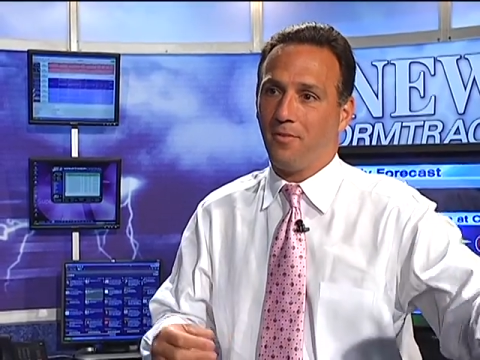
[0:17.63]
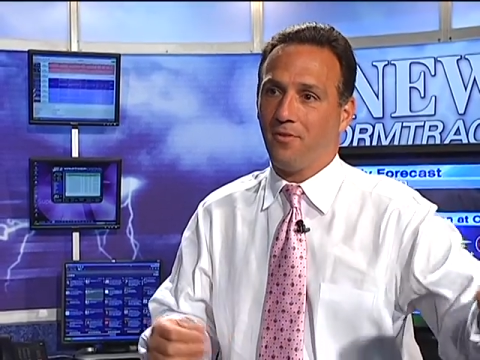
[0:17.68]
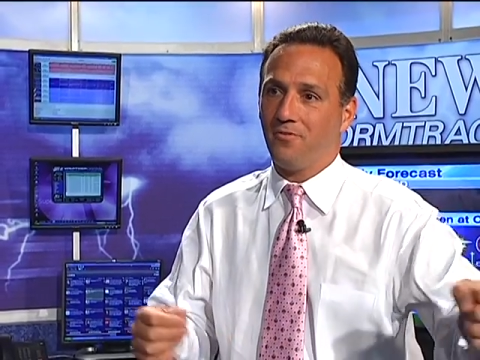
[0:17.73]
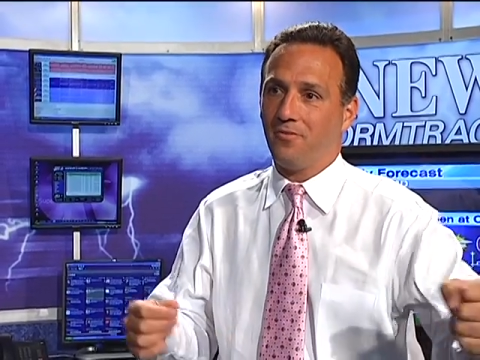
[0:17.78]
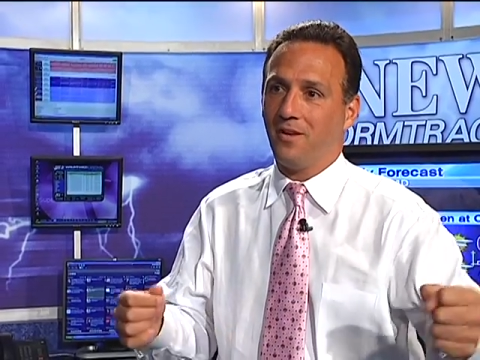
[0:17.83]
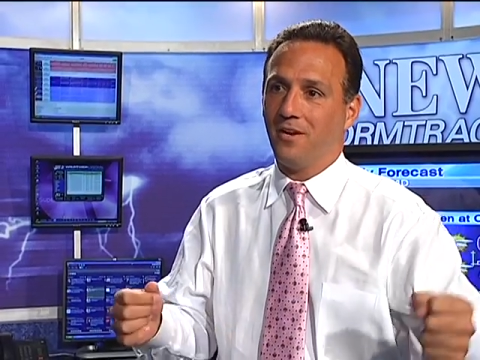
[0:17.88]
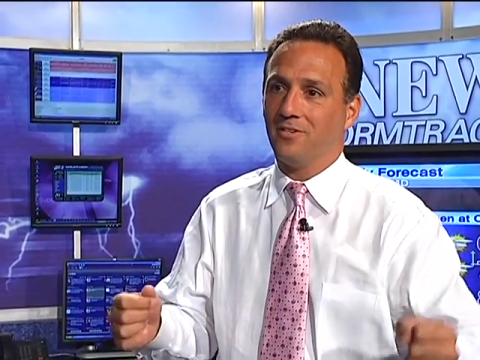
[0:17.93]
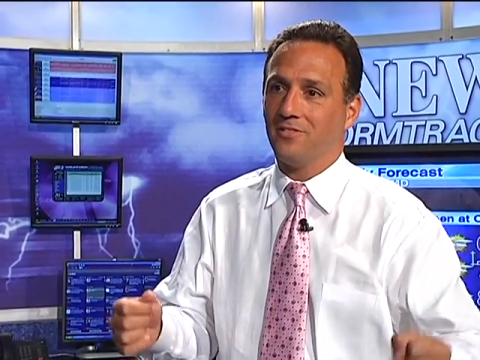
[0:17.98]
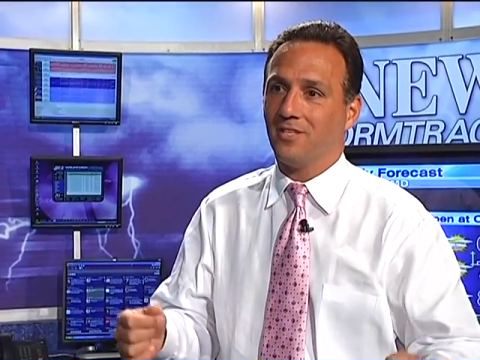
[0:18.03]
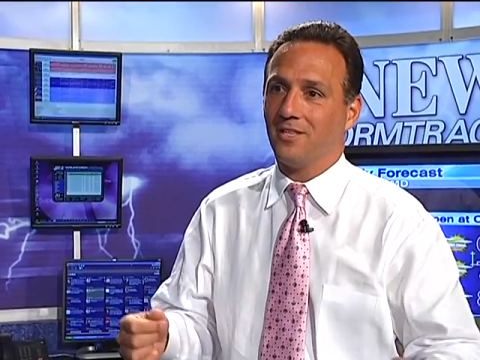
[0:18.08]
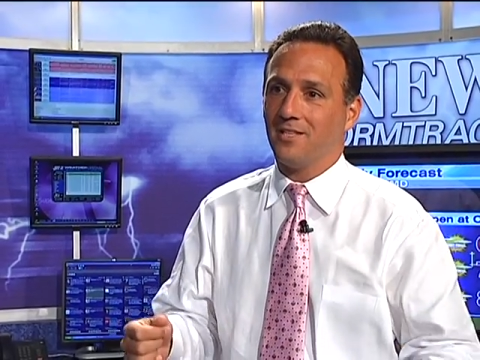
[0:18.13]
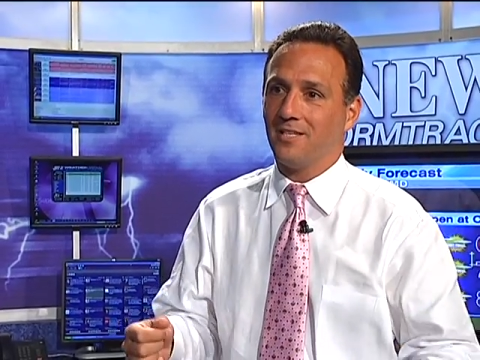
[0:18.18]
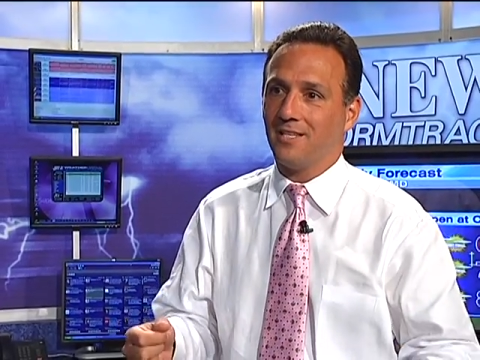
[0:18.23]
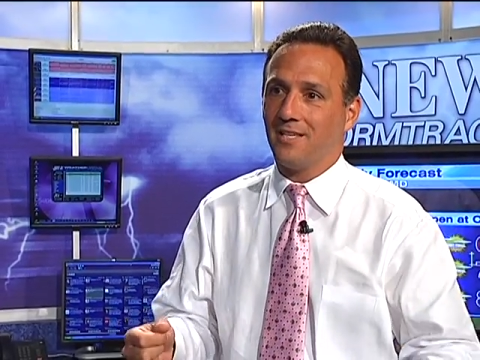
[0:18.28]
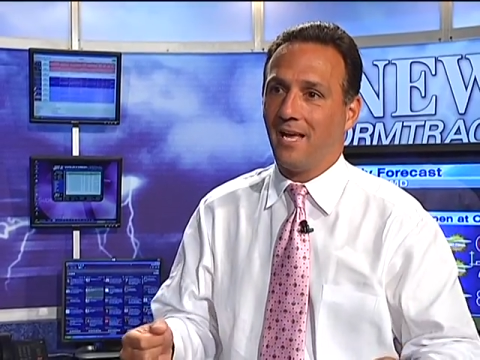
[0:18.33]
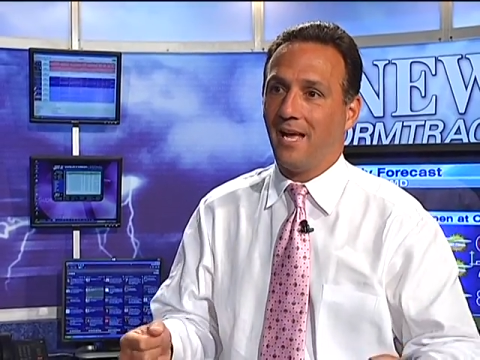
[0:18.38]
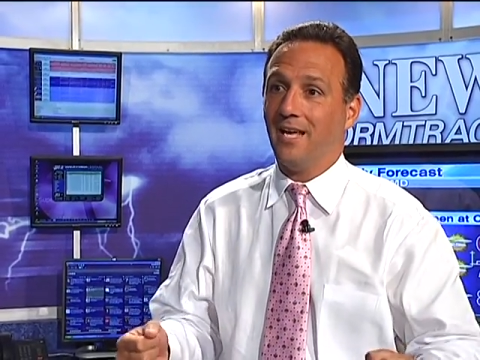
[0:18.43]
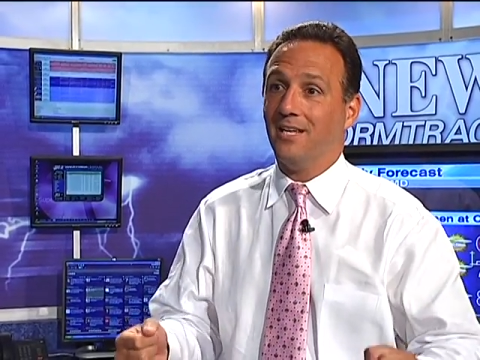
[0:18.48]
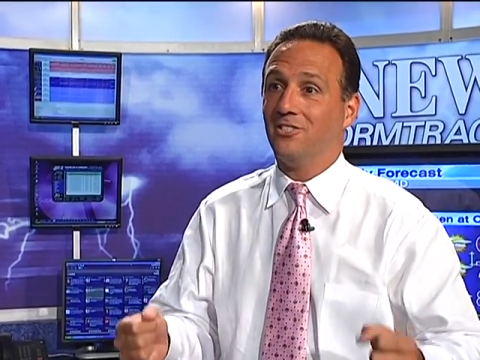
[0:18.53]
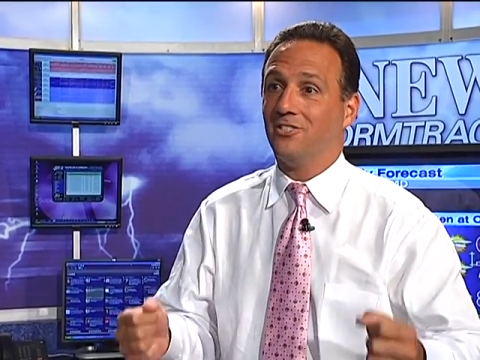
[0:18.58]
of the stairs at the
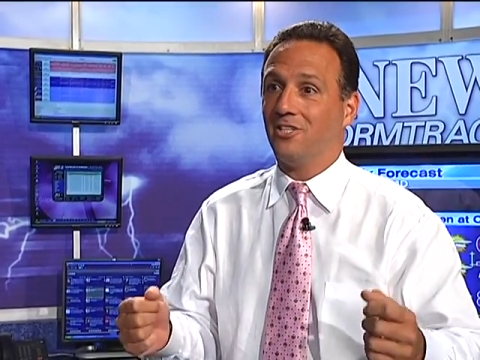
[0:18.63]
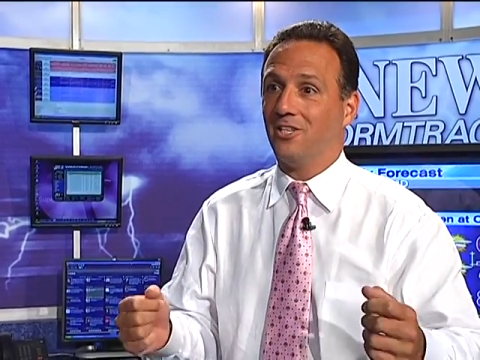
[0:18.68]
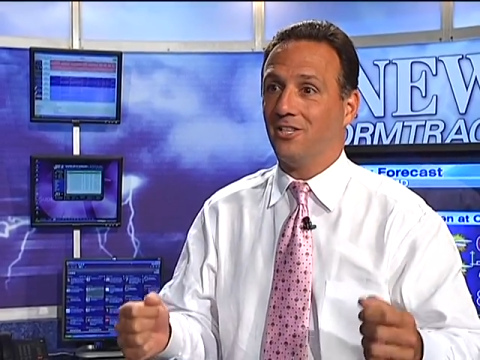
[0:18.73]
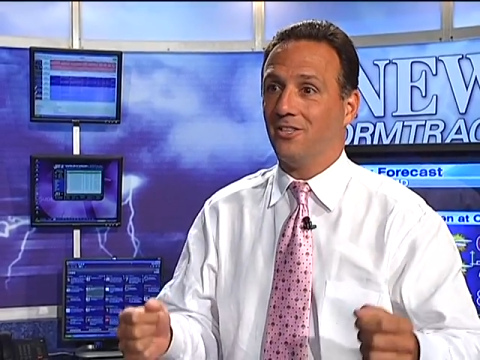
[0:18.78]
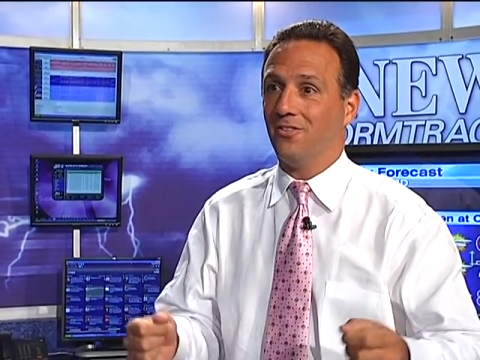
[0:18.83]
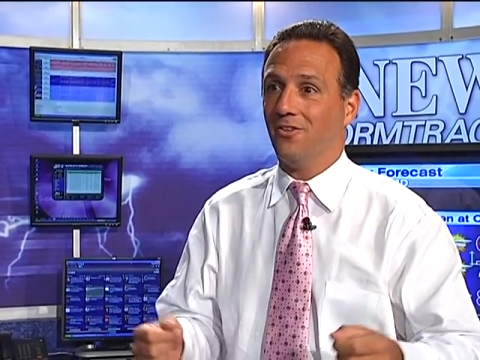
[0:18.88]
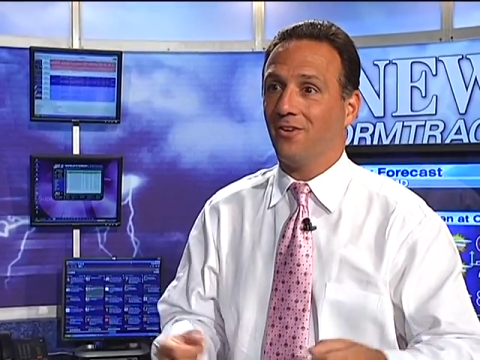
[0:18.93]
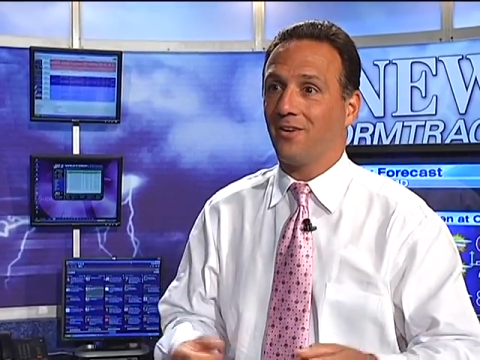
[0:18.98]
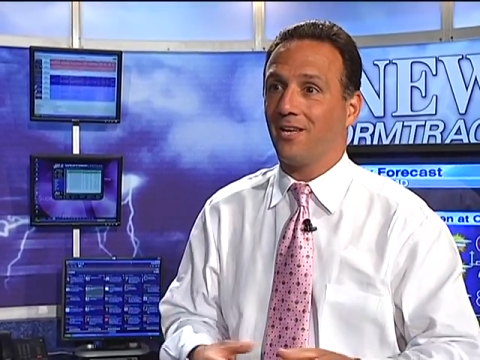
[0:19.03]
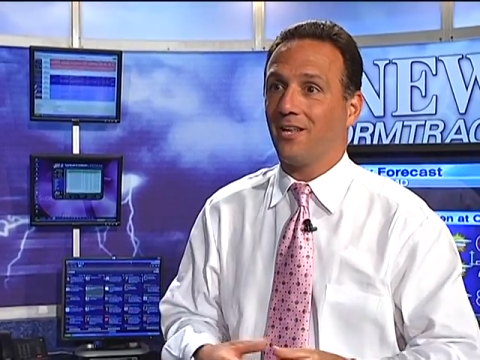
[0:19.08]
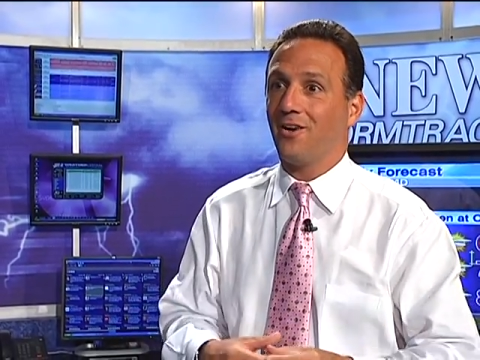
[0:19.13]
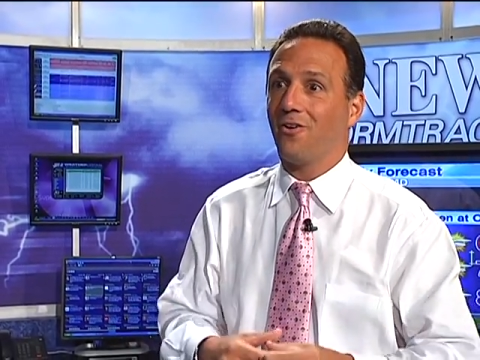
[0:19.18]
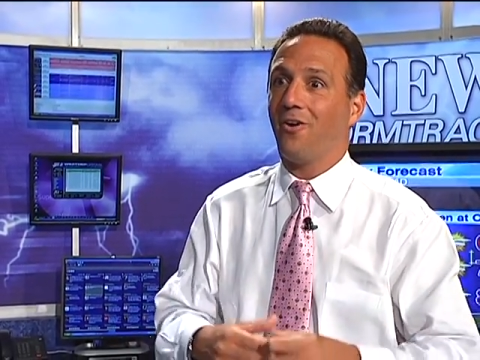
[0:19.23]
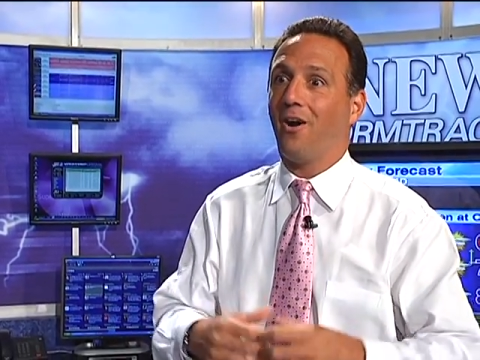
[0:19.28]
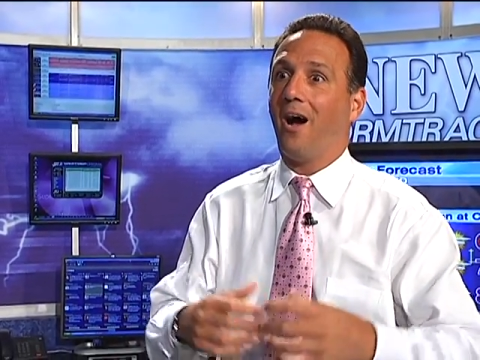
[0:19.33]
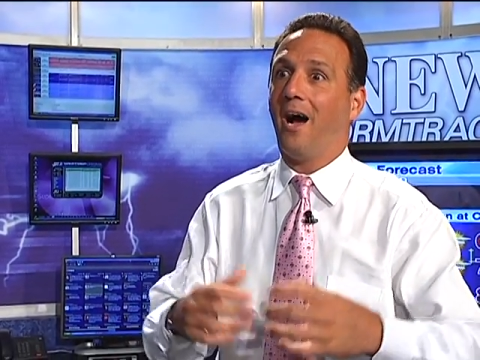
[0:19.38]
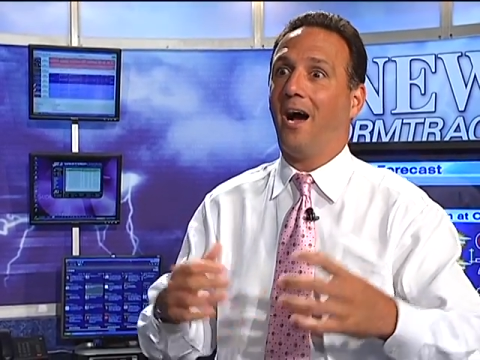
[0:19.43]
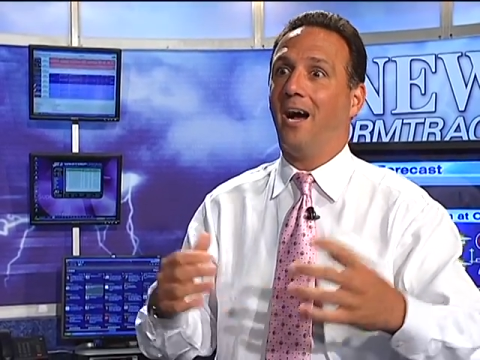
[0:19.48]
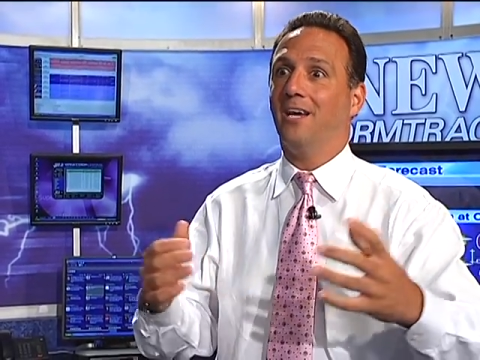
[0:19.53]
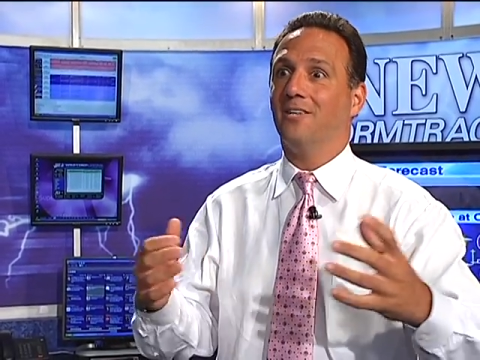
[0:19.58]
gate and she'd look and
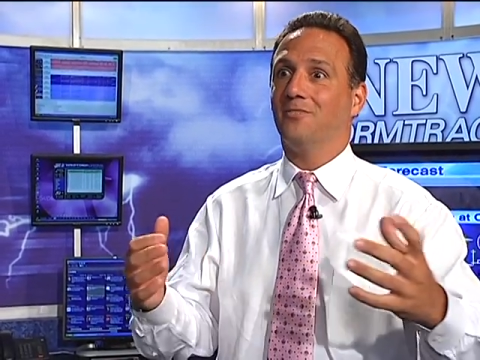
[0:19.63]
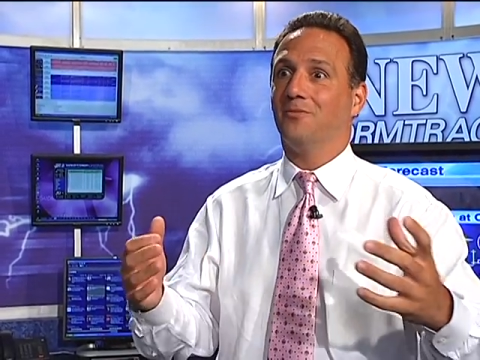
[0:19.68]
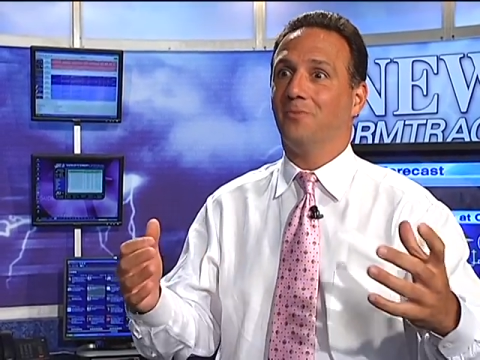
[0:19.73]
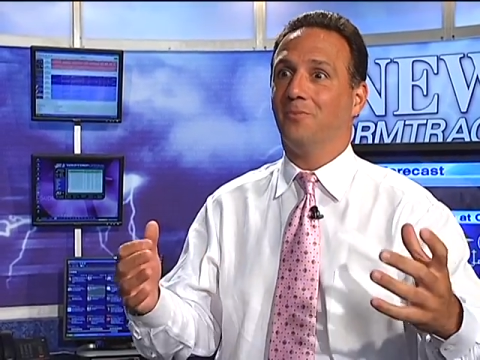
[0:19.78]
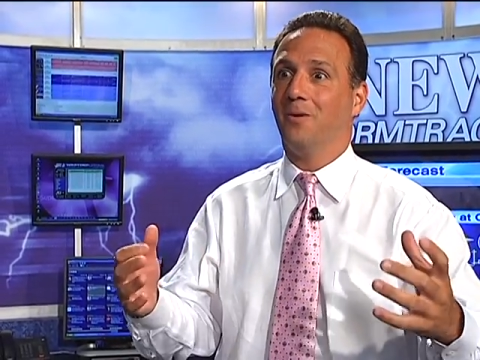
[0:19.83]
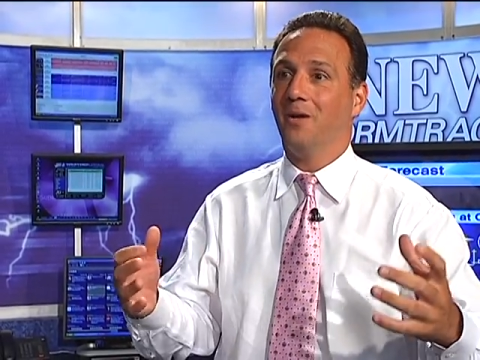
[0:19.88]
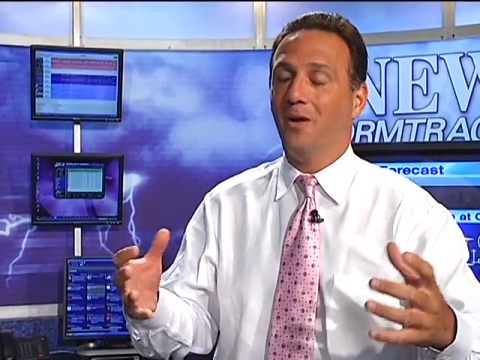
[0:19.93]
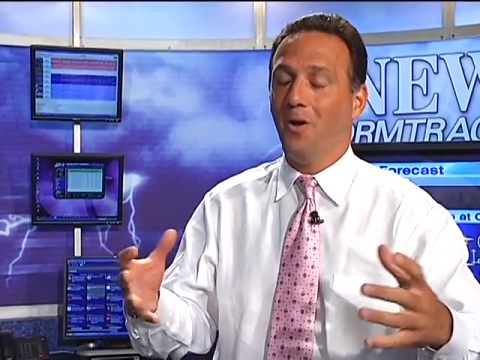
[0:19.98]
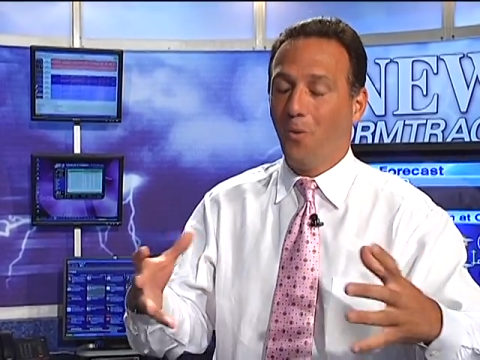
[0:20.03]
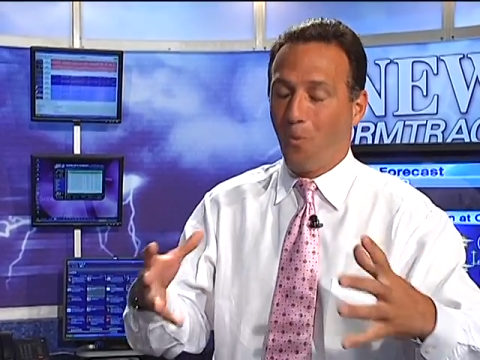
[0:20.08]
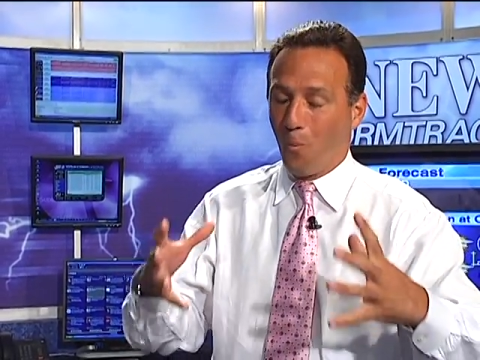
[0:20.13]
her eyes would